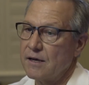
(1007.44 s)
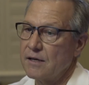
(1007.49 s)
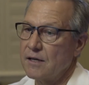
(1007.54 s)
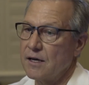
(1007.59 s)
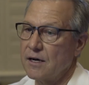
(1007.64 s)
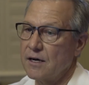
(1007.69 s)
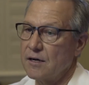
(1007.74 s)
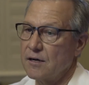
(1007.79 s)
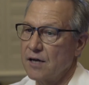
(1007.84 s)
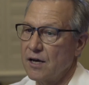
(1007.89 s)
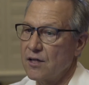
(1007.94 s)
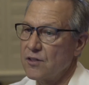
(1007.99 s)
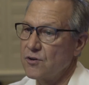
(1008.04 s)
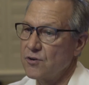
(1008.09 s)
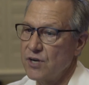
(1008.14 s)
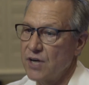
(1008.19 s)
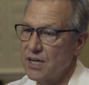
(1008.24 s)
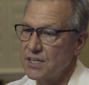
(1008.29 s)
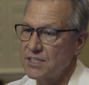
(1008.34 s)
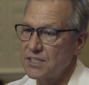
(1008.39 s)
Other
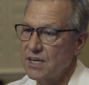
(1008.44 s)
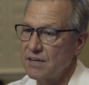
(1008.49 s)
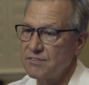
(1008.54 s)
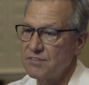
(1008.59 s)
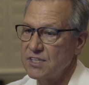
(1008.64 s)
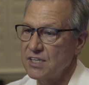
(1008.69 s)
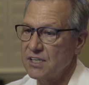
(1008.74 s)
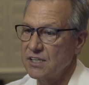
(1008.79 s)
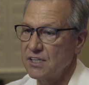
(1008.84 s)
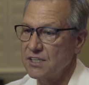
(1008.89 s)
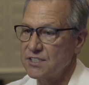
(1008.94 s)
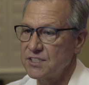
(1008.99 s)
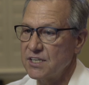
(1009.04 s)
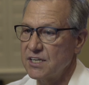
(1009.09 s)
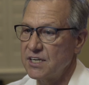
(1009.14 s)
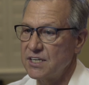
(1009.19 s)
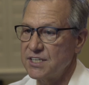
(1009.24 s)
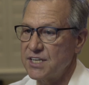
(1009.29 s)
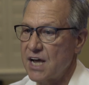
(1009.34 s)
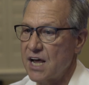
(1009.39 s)
nuts I've seen
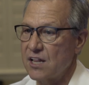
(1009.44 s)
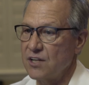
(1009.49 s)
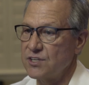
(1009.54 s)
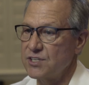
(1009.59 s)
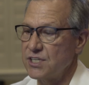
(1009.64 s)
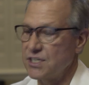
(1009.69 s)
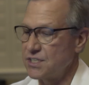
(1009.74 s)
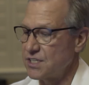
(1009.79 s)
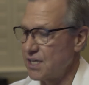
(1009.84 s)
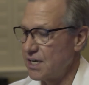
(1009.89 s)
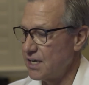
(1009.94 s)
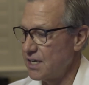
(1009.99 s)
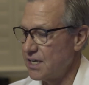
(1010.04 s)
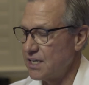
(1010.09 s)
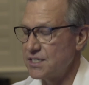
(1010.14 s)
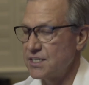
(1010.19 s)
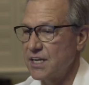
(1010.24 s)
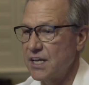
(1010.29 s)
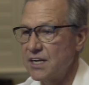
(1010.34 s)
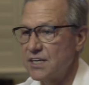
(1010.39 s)
listed as allergies
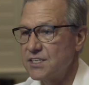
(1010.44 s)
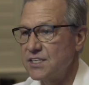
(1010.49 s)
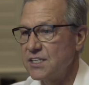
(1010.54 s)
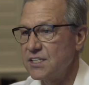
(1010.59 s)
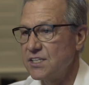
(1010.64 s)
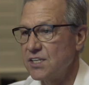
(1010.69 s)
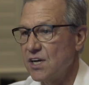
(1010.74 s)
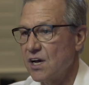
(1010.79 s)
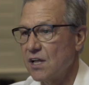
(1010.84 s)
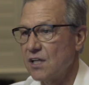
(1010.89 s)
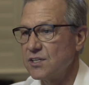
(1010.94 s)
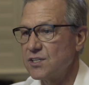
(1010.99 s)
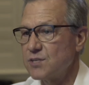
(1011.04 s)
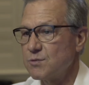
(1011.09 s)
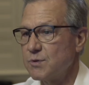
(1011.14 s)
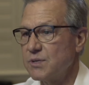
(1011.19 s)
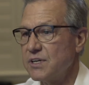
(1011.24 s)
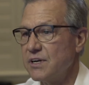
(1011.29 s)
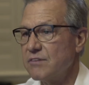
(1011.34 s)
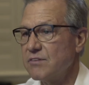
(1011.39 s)
as an anesthesiologist,
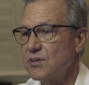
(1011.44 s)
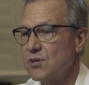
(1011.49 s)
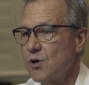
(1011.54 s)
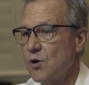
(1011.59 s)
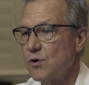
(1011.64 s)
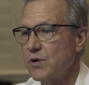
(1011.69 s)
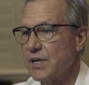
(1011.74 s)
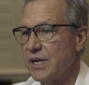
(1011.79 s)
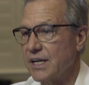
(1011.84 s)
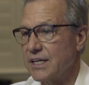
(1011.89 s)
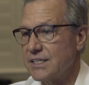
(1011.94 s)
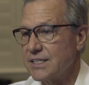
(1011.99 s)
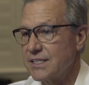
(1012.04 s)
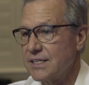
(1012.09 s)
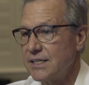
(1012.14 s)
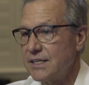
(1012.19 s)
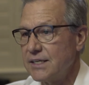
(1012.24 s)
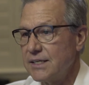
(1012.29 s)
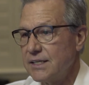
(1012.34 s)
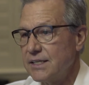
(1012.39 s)
but never coconuts.
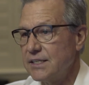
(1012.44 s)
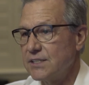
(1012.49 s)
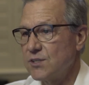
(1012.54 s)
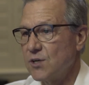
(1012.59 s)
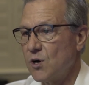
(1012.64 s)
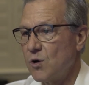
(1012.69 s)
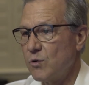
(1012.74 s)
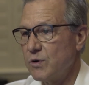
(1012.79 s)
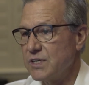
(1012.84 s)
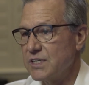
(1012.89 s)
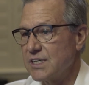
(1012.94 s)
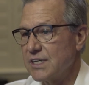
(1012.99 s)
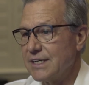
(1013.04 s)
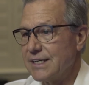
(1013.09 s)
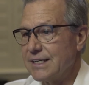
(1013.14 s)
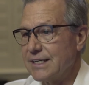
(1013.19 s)
It's always,